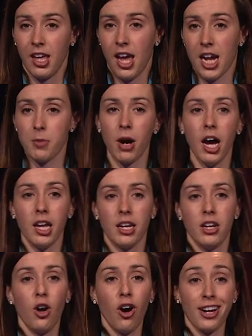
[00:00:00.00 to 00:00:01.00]
And you might
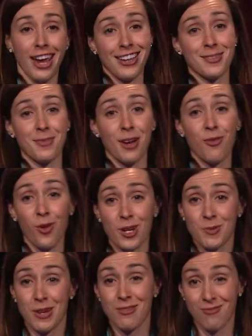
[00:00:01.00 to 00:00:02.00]
not guess it, but I've always
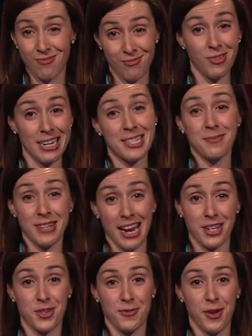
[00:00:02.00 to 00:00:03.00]
been reasonably
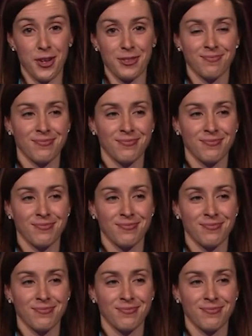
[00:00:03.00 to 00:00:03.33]
extroverted.